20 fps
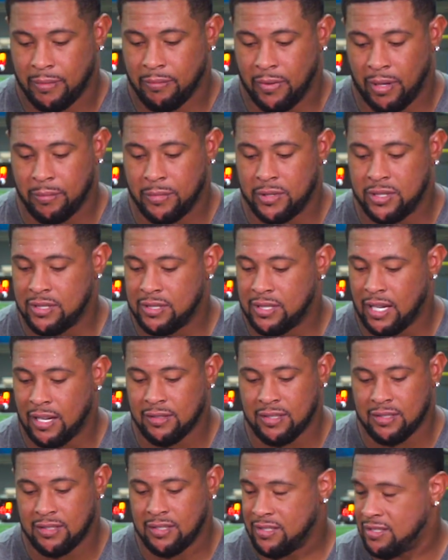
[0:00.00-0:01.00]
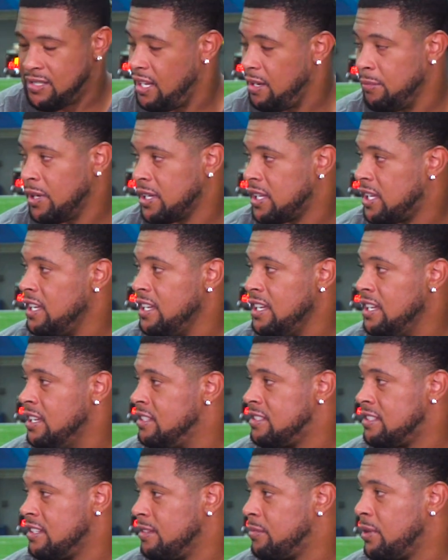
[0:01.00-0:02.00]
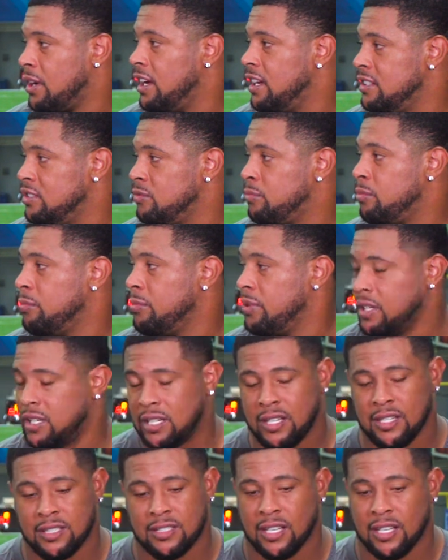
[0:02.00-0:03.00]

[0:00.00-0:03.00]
I'm gonna just have to just say my kids, and probably just put my kids